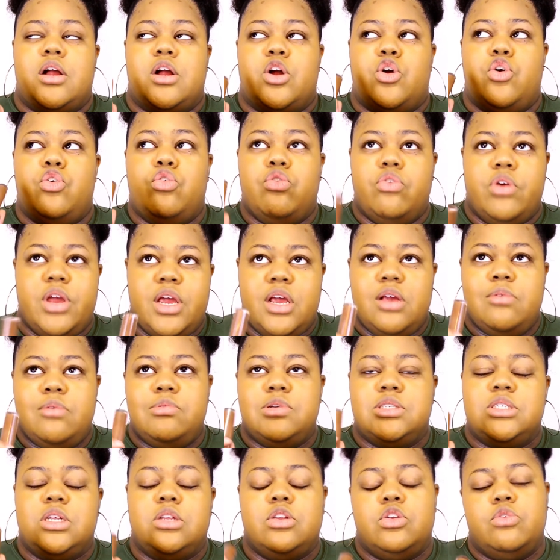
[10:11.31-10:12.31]
Cream
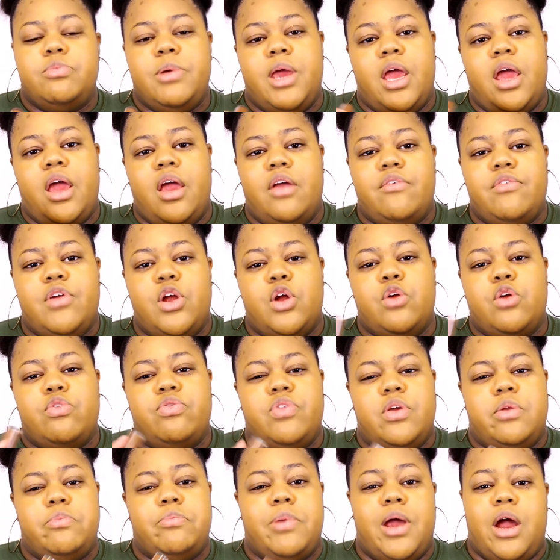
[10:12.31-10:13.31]
is a little bit heavier
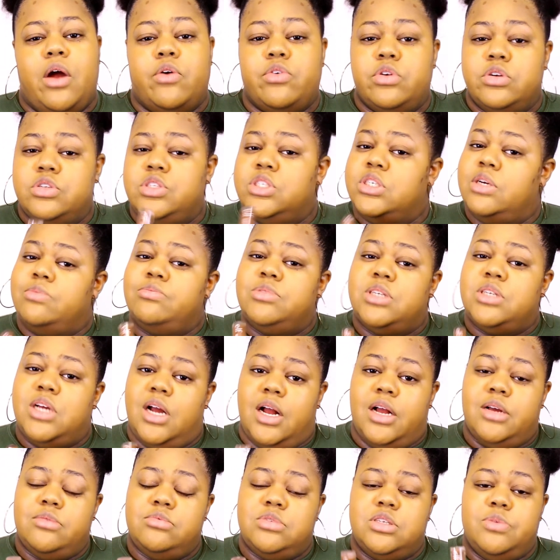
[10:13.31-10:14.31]
than powder
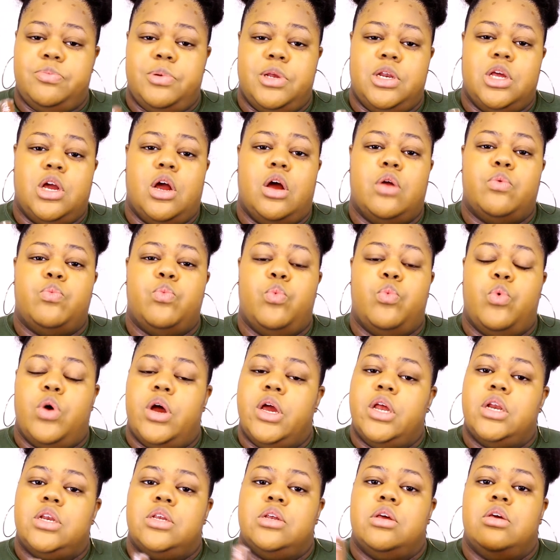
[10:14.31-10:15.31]
sometimes, depending on
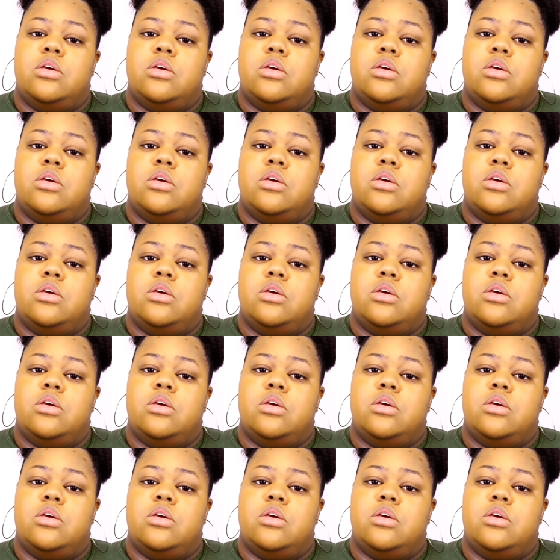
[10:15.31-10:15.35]
what